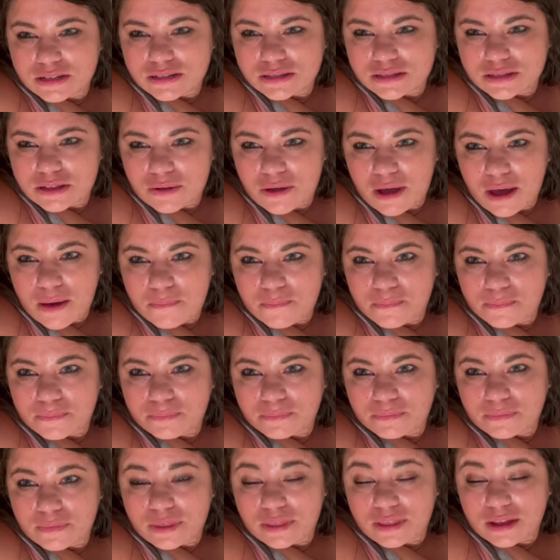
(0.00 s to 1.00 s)
So yeah,
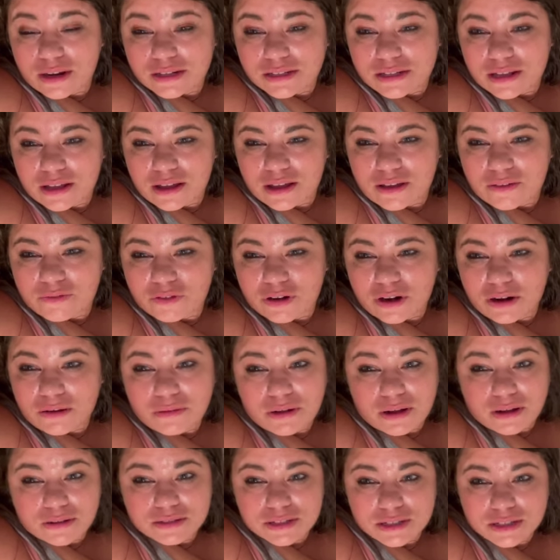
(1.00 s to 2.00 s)
that is all I have for now.
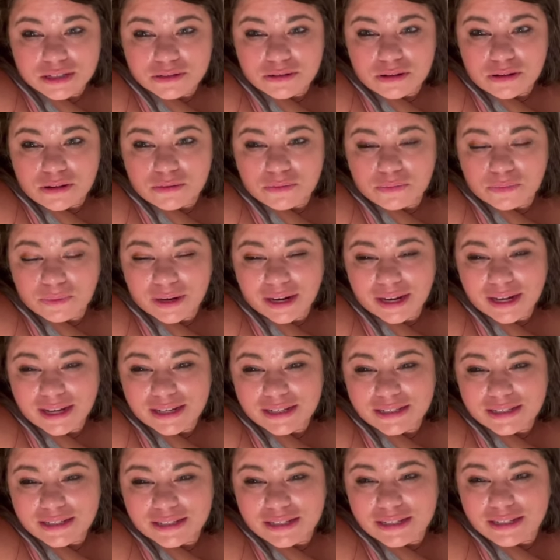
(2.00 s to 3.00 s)
I'll talk to you all when I get
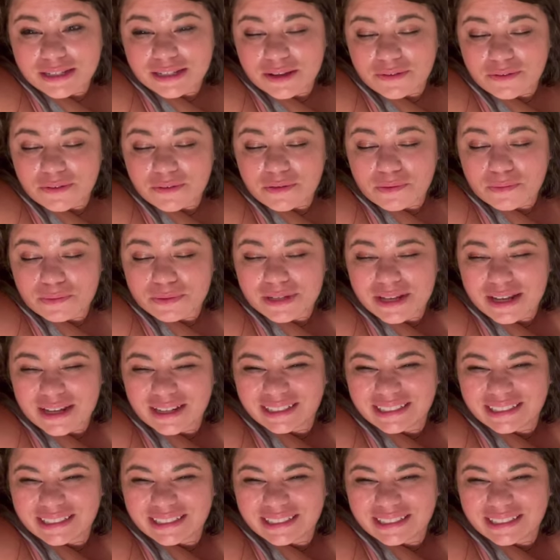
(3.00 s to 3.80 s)
to 75%.